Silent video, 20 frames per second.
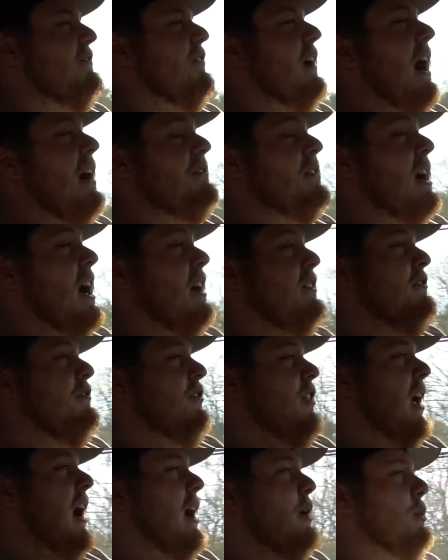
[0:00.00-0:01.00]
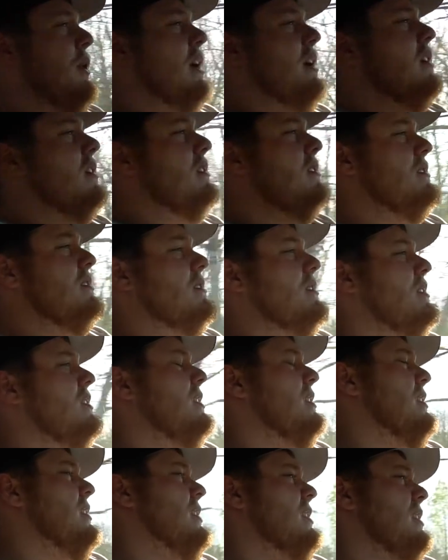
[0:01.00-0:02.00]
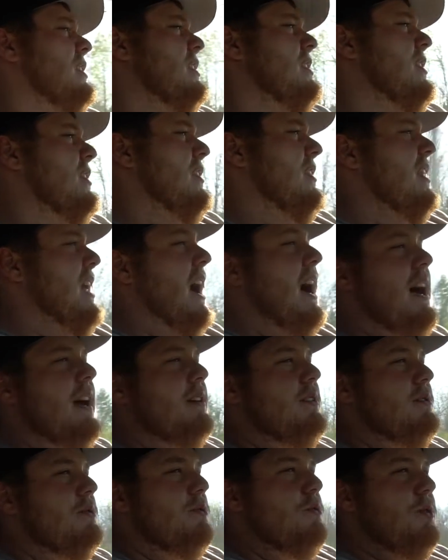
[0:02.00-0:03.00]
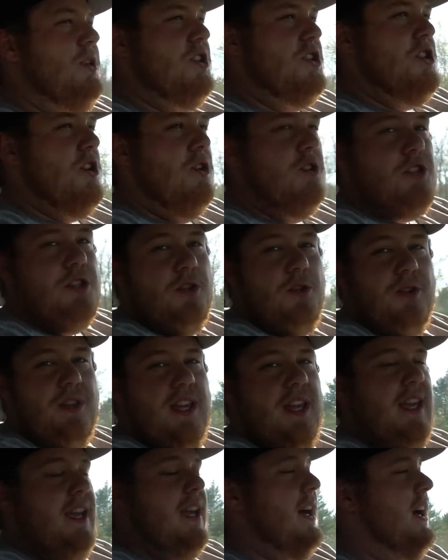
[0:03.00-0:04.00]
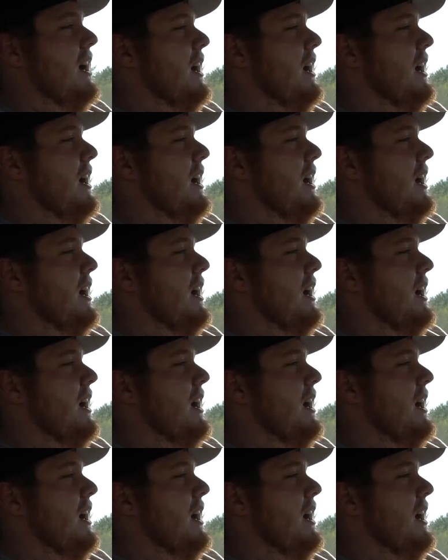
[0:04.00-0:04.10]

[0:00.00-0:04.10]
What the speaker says: 5.9 flywheel that we showed you, the